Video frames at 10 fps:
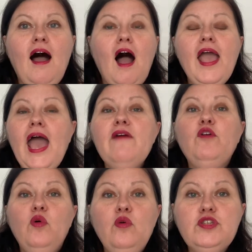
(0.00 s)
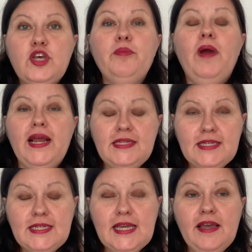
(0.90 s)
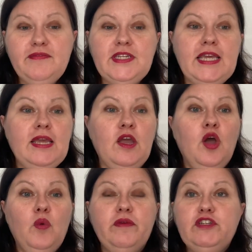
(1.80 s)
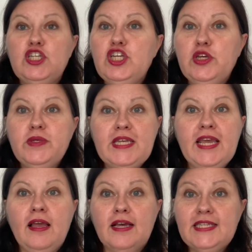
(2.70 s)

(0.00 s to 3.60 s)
I have also practiced EFT with just using a